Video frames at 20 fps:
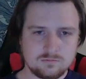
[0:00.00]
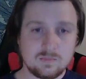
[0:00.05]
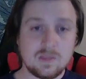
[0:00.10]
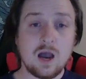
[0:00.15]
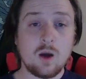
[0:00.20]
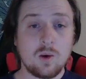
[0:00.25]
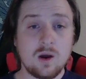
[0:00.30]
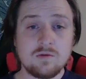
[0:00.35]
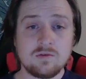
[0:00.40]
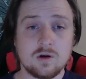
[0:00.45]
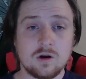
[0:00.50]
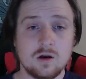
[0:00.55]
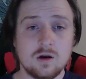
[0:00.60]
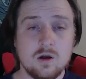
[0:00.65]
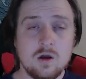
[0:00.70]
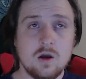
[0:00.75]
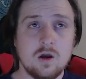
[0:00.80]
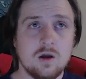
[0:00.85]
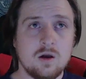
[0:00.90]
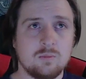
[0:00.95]
However,
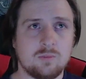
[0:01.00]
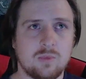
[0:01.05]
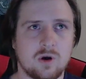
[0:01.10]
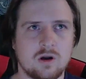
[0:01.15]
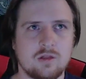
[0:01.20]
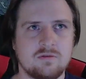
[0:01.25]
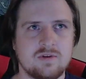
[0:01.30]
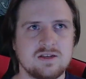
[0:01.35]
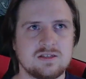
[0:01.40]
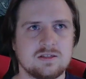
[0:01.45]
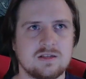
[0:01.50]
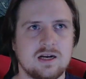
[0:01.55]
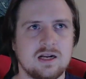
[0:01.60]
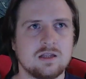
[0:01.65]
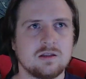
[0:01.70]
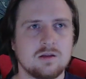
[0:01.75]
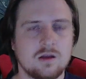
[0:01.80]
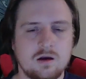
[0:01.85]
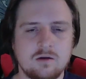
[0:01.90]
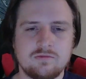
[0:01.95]
part of the reason that I
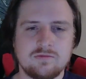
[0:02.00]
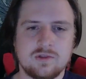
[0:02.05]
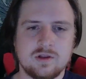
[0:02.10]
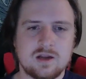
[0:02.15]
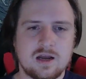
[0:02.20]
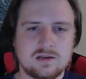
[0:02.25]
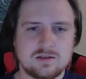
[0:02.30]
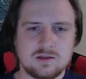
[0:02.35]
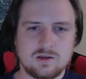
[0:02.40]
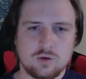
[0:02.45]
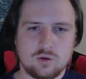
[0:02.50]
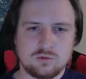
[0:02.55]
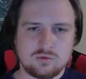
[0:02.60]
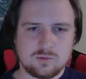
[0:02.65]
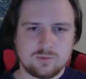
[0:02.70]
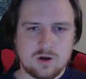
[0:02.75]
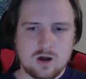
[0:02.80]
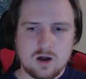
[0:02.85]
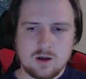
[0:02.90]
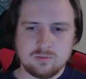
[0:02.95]
loved the Knights of the Old
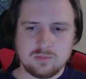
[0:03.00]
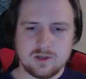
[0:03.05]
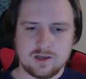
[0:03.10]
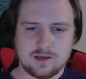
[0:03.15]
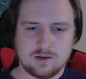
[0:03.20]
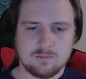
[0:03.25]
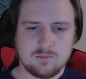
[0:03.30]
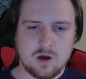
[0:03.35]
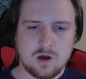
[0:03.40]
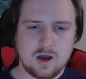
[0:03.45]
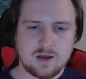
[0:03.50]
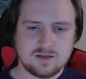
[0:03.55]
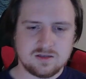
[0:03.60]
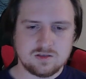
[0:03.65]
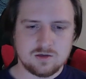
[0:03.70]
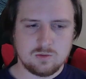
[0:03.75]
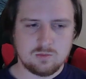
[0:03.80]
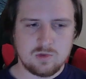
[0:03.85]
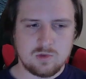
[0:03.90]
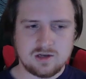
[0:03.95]
Republic mod
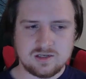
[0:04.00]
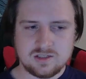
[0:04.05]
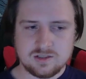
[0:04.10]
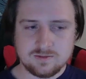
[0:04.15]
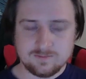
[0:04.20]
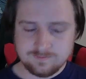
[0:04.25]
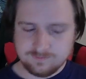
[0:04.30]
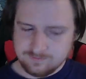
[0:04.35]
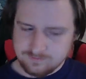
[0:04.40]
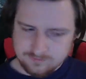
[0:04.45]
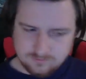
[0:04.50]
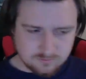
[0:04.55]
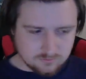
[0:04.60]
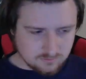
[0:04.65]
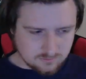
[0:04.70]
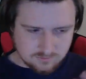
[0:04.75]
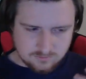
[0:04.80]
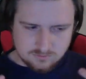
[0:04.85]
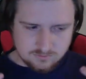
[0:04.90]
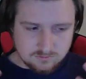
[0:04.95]
so much
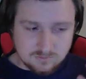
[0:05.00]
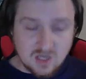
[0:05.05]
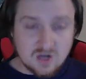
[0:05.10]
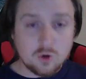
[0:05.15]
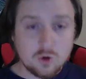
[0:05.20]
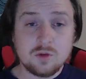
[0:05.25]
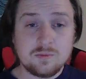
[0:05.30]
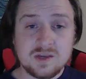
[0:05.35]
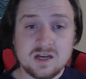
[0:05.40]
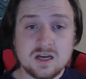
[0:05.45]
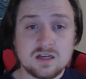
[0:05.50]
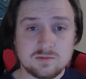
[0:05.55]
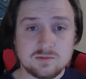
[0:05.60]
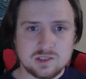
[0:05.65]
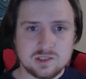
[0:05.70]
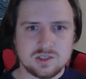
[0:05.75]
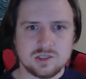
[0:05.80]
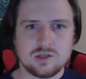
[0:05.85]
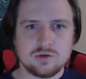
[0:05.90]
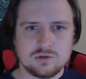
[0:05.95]
Not only because I'm
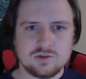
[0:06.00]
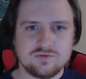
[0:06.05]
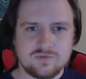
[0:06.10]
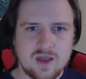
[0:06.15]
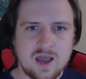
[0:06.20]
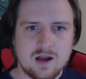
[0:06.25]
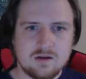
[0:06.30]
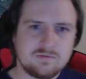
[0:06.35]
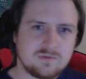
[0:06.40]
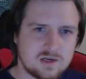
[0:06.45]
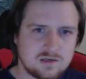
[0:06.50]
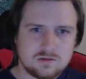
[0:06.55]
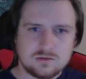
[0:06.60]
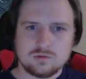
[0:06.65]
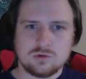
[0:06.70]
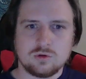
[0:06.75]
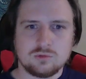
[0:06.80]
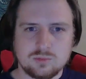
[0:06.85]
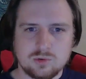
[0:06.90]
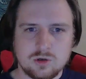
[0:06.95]
such a huge fan of Knights of
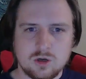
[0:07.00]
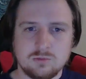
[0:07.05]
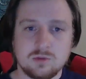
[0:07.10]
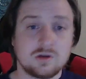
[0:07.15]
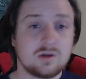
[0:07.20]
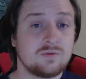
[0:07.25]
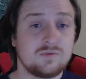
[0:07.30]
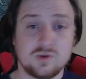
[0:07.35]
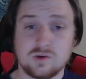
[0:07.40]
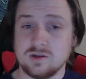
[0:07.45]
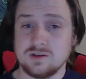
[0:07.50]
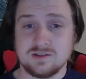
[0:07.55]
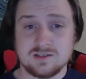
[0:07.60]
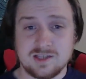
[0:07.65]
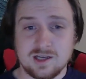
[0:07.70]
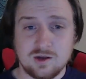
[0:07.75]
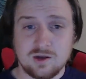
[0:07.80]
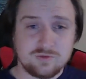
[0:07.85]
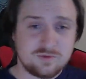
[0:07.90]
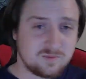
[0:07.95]
the Old Republic, if you couldn't
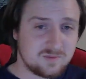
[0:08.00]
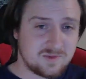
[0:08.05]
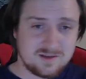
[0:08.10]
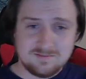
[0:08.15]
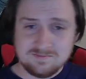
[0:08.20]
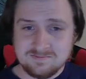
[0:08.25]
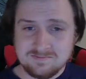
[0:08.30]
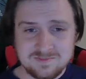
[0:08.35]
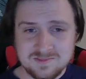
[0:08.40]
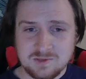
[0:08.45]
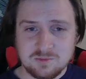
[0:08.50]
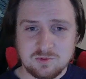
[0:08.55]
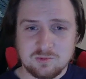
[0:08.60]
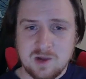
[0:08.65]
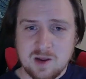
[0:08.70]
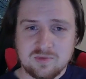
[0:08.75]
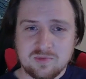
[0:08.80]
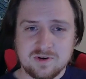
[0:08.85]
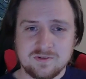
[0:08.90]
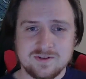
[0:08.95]
tell from some of
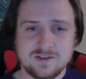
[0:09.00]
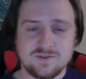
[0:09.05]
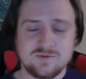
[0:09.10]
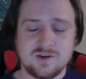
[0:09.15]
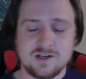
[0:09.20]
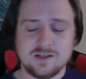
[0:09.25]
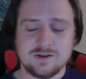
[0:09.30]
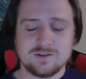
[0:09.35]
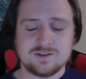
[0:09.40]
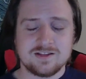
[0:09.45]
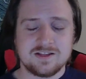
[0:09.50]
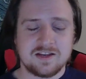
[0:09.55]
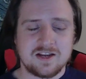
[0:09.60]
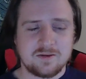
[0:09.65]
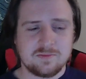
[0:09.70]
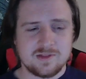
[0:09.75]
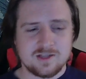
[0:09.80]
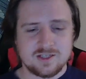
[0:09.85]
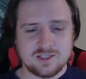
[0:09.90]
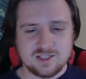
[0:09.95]
my previous videos and the
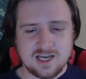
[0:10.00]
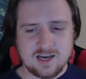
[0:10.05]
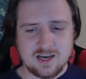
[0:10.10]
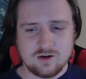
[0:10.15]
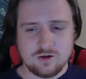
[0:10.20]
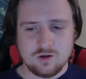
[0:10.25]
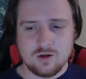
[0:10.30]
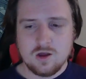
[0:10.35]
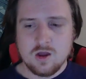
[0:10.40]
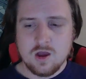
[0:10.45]
name of the channel,